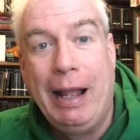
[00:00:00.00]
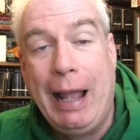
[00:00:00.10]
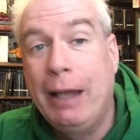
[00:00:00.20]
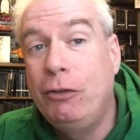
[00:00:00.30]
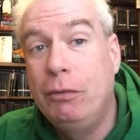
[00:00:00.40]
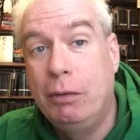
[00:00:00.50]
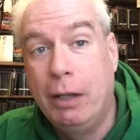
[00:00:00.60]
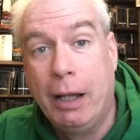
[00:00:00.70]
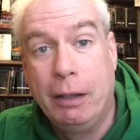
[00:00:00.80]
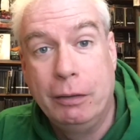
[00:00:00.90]
and
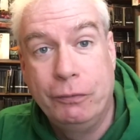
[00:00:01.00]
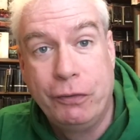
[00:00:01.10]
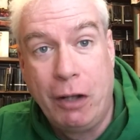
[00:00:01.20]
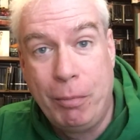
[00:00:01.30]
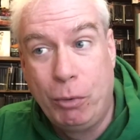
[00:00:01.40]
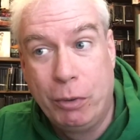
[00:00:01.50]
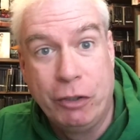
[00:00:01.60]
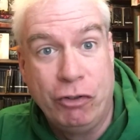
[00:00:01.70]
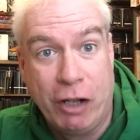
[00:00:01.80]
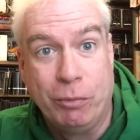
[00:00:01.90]
a phenomenal work
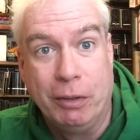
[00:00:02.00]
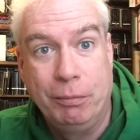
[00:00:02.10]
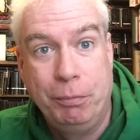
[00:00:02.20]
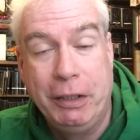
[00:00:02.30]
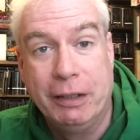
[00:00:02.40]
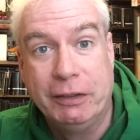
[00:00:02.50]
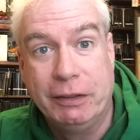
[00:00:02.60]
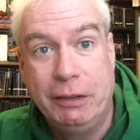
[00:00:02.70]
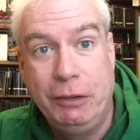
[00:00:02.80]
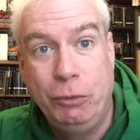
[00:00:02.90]
of judgment
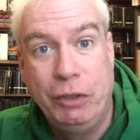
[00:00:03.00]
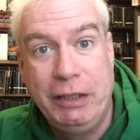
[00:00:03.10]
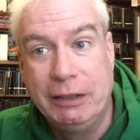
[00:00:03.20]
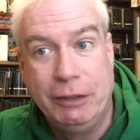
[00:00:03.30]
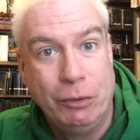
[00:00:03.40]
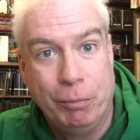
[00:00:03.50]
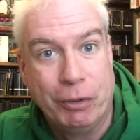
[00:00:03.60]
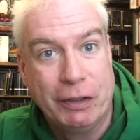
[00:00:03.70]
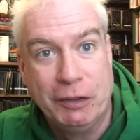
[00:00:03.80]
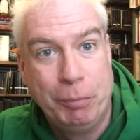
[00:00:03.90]
because you could easily do a
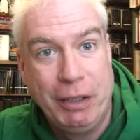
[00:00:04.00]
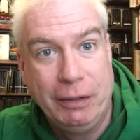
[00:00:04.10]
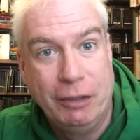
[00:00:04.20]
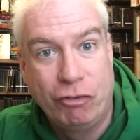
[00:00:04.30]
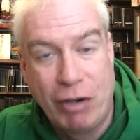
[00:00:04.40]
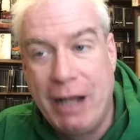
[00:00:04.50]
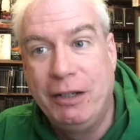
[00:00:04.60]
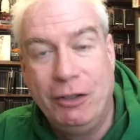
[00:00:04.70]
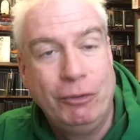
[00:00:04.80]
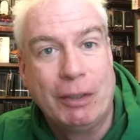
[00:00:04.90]
book this big that tried
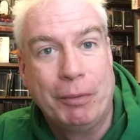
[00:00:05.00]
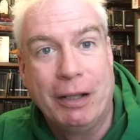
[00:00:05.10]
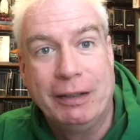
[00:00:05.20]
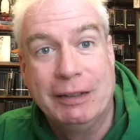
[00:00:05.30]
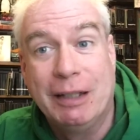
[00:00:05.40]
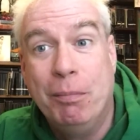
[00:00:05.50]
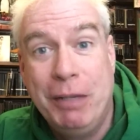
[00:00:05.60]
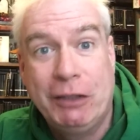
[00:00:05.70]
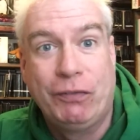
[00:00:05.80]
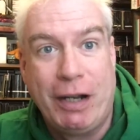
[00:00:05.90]
to do something like this and
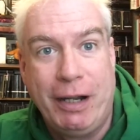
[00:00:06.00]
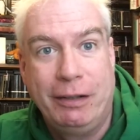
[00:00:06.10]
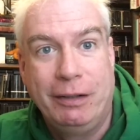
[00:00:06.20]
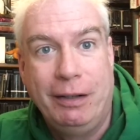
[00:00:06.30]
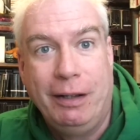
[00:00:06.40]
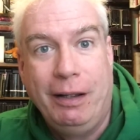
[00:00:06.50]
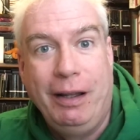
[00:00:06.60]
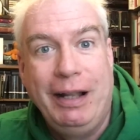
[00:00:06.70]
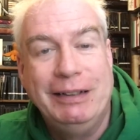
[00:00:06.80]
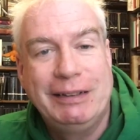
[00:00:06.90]
misfired.
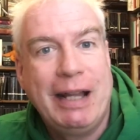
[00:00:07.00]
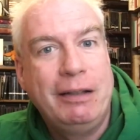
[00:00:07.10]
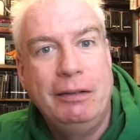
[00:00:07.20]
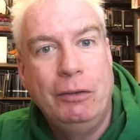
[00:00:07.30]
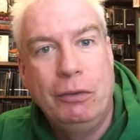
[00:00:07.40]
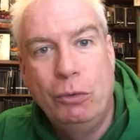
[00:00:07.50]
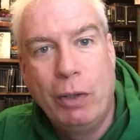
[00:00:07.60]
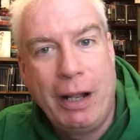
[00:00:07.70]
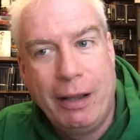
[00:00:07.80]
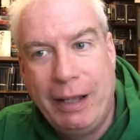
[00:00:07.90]
Instead,
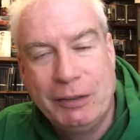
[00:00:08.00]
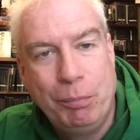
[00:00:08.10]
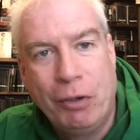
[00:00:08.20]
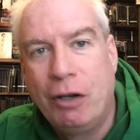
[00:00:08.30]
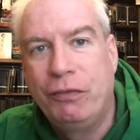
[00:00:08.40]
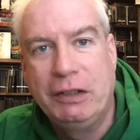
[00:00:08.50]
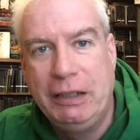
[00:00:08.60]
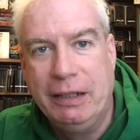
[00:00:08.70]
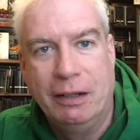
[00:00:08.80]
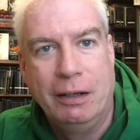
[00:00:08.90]
Quennell has a perfect
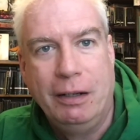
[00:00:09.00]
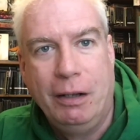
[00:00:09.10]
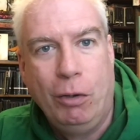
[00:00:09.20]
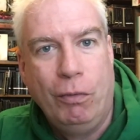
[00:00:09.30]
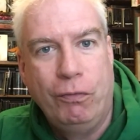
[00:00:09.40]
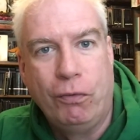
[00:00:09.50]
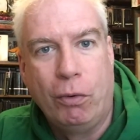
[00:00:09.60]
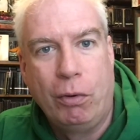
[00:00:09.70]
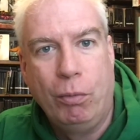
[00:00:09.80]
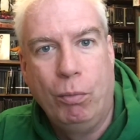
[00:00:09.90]
ear
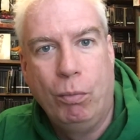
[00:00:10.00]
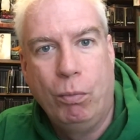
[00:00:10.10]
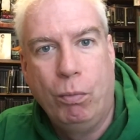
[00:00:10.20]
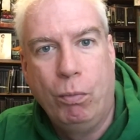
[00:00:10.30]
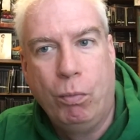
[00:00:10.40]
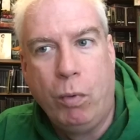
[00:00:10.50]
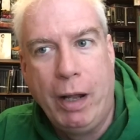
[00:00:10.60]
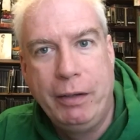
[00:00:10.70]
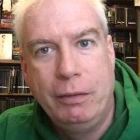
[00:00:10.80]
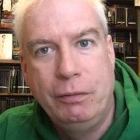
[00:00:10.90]
for
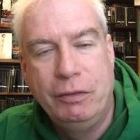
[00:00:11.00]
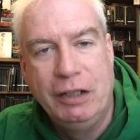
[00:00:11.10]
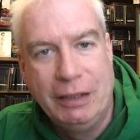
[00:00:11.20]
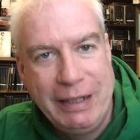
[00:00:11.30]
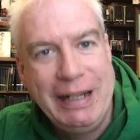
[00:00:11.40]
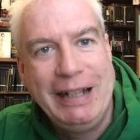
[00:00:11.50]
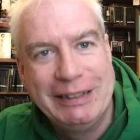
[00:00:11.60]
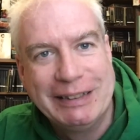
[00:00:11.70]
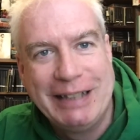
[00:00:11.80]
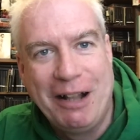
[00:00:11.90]
what
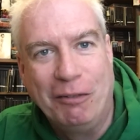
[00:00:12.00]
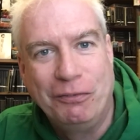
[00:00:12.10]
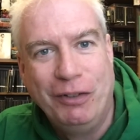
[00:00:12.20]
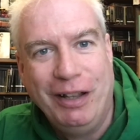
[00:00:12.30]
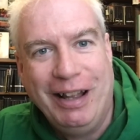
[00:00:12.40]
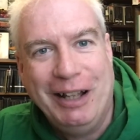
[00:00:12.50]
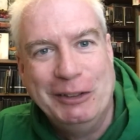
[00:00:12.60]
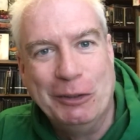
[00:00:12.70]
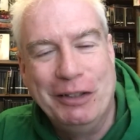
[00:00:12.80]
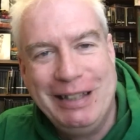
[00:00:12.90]
delineates a self.
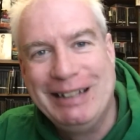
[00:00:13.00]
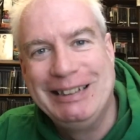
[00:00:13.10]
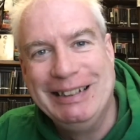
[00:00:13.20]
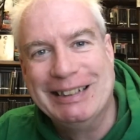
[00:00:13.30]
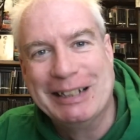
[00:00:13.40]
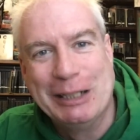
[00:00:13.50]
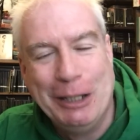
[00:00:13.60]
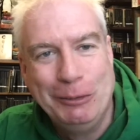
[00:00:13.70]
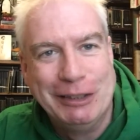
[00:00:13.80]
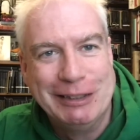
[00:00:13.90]
So this is the
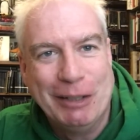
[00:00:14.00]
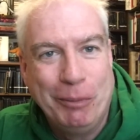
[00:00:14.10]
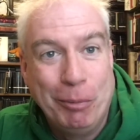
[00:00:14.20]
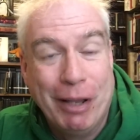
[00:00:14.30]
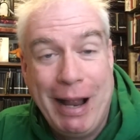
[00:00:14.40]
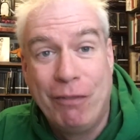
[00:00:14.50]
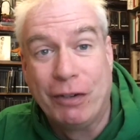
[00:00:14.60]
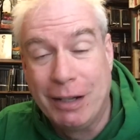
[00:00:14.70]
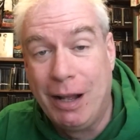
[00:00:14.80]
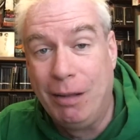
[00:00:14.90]
closest that we will
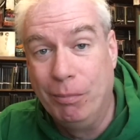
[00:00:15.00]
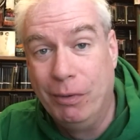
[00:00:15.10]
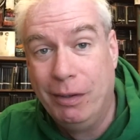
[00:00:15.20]
ever come